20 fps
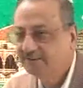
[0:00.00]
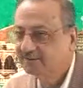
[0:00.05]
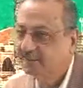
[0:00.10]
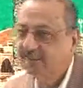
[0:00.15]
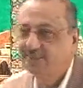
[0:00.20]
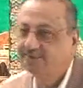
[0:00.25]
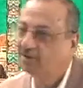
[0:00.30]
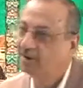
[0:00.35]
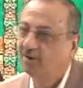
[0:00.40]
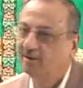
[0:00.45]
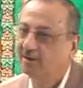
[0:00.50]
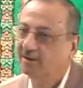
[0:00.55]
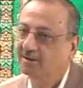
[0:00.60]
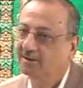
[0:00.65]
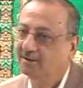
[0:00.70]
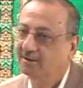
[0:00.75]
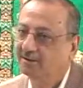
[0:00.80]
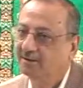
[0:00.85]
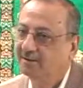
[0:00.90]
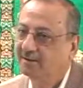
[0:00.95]
That's all.
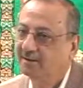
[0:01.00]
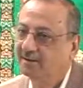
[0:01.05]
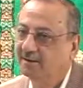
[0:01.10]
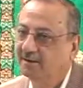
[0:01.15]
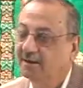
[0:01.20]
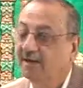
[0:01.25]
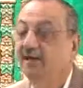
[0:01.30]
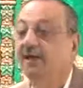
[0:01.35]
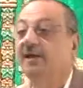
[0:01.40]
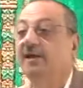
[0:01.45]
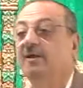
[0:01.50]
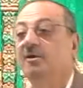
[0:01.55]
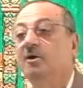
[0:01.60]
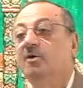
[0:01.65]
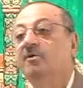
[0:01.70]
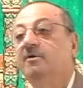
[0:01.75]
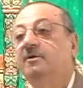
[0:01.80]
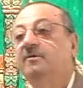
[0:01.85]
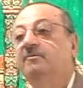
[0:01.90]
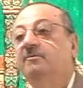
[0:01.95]
Now,
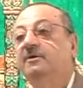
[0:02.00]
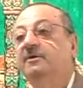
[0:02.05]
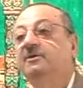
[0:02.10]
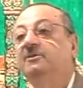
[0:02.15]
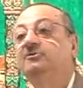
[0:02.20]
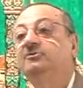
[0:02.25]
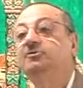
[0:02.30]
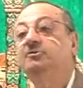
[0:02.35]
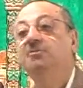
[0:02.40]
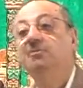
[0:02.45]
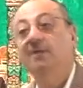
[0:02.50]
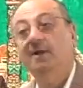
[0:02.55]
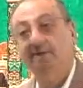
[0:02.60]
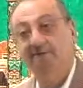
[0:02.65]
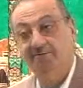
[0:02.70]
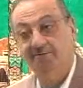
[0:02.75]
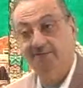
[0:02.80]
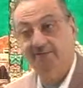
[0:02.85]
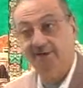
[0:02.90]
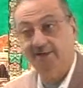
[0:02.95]
if it is jumla
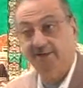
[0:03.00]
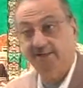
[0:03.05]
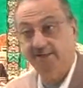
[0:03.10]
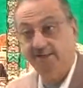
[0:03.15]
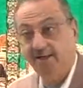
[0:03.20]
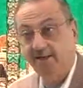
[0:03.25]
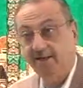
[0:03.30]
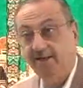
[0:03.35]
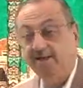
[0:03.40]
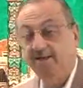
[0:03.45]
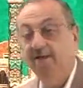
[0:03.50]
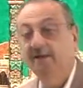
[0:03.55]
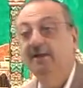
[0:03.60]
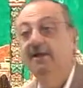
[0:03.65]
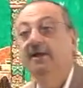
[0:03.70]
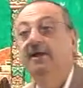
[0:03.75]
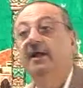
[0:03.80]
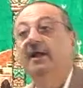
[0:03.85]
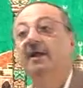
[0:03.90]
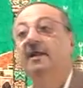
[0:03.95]
fi'liya,
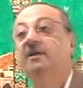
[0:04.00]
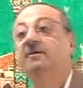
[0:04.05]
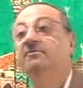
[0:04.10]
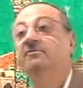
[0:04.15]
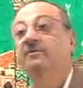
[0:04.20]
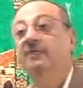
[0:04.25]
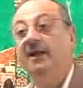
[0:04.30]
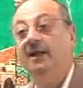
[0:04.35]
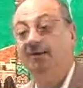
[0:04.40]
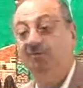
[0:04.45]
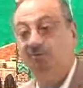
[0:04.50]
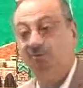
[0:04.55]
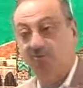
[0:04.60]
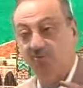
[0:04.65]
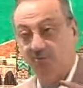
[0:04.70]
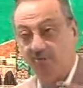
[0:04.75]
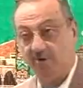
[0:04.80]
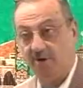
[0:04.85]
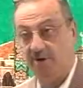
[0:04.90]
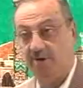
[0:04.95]
and if that
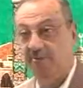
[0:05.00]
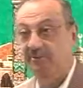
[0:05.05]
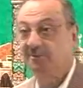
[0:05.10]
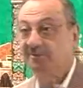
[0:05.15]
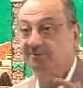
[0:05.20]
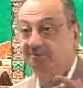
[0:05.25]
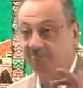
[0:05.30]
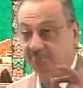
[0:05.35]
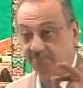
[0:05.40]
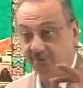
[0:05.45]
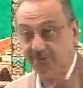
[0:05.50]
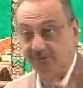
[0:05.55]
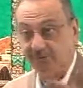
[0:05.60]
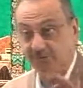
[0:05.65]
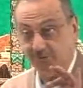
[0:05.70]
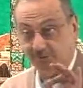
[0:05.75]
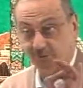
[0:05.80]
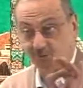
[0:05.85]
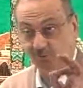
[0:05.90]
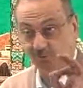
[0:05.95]
verb is
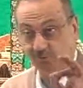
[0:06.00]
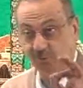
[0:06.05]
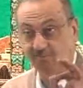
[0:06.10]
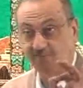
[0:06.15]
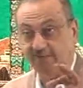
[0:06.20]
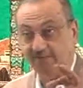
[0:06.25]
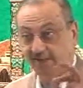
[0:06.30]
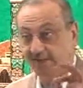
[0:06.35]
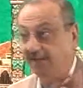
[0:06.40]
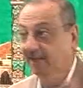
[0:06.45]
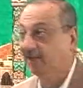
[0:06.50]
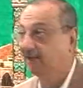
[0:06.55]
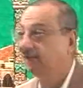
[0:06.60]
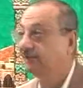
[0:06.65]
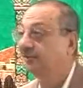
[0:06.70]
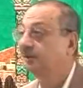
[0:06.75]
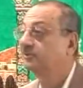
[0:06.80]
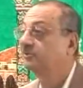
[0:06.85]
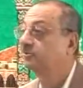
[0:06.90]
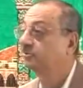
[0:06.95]
majzoom there in
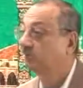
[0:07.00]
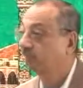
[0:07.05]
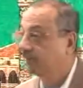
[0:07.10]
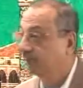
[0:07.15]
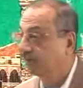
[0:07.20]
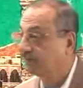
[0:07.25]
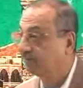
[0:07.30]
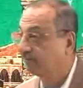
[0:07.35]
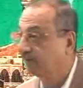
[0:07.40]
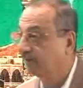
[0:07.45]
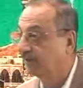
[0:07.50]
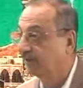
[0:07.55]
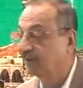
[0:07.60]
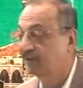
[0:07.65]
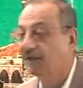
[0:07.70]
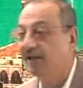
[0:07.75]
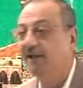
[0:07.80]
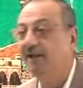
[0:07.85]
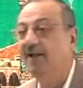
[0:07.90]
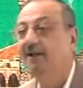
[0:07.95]
the jumla
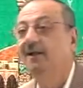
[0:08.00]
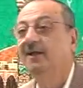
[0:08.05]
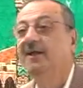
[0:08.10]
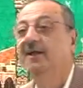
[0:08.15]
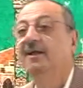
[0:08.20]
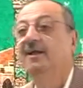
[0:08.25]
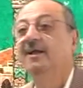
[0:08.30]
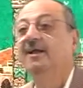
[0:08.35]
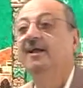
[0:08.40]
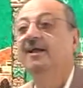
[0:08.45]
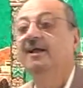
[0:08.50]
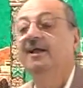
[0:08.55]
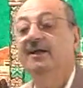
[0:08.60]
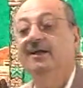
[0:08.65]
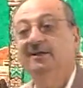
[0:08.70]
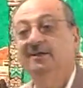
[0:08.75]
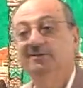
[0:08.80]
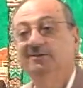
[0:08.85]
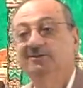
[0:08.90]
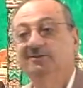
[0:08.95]
fi'liya,
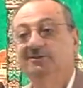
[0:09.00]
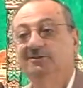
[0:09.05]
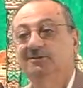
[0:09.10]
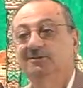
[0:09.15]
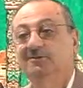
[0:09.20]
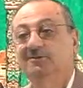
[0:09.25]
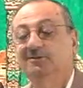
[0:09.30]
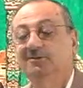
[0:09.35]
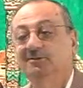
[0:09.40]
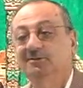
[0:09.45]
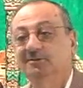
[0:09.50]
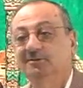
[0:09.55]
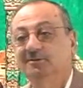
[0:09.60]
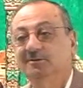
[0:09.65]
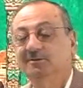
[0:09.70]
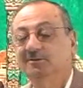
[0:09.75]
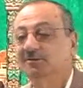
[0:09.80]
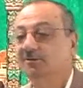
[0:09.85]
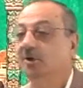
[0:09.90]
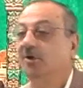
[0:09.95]
it is
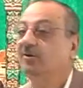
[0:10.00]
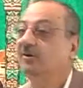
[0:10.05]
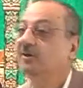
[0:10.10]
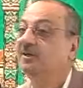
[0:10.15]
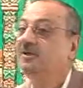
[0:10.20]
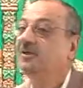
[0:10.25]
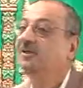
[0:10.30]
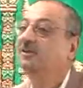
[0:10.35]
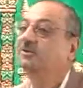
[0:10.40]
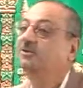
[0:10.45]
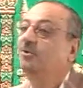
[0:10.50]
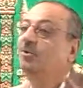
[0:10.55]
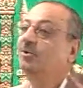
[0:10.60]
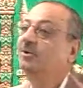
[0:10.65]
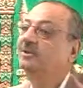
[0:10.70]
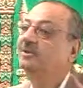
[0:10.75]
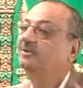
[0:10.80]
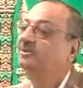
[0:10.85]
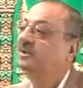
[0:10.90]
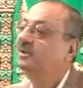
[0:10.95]
not in its
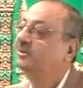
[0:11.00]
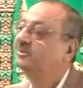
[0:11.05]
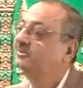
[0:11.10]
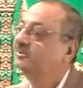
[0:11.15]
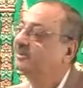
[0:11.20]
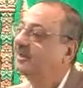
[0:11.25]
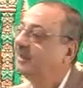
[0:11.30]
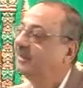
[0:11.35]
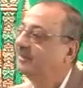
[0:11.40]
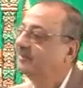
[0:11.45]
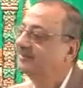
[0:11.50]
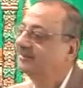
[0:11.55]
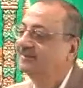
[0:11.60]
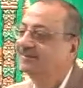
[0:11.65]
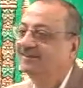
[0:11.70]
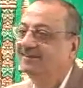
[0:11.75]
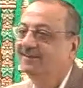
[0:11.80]
original state.